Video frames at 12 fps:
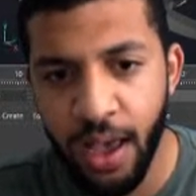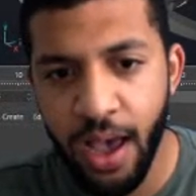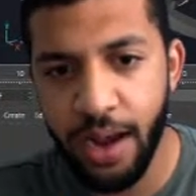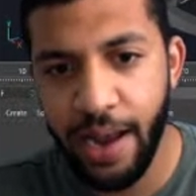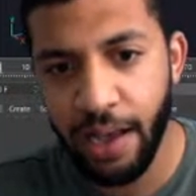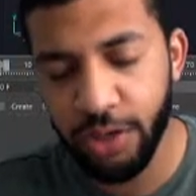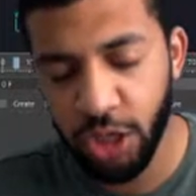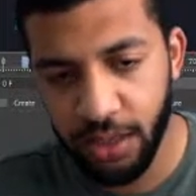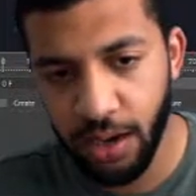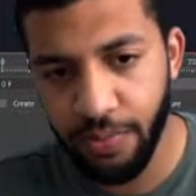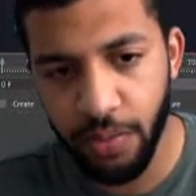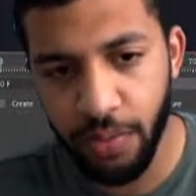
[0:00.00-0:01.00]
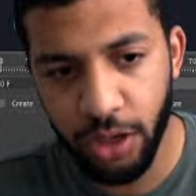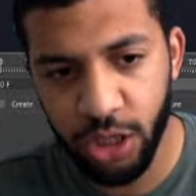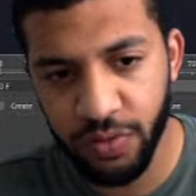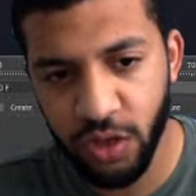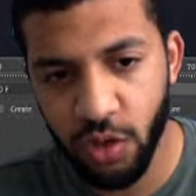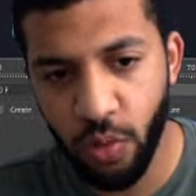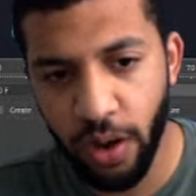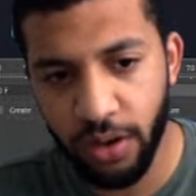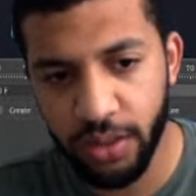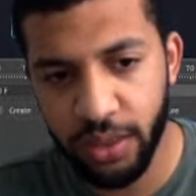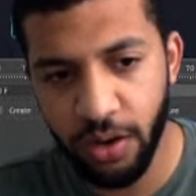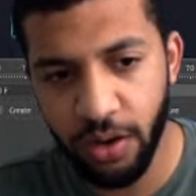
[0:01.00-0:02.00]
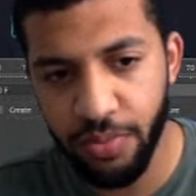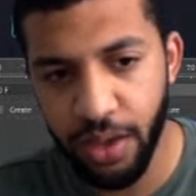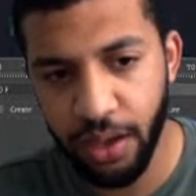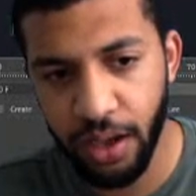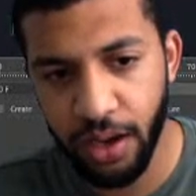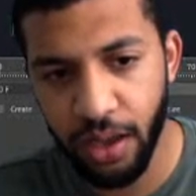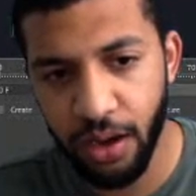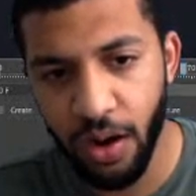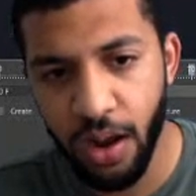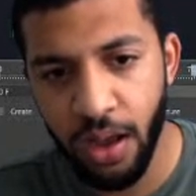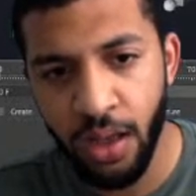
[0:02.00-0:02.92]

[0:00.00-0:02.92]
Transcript: And now it's just going to be a bunch of squares that are emitting in here,